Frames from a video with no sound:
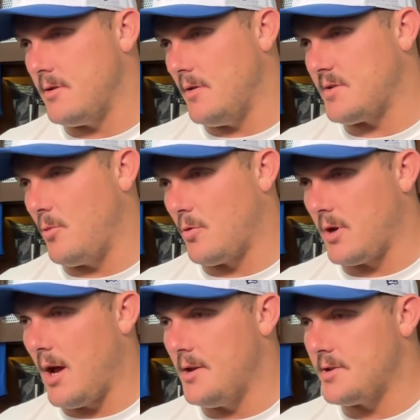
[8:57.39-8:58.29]
you know, some older
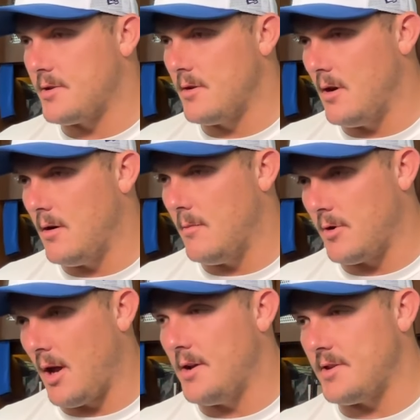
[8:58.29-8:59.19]
guys or
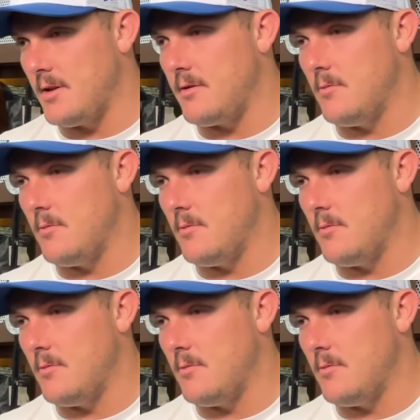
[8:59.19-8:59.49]
guys that,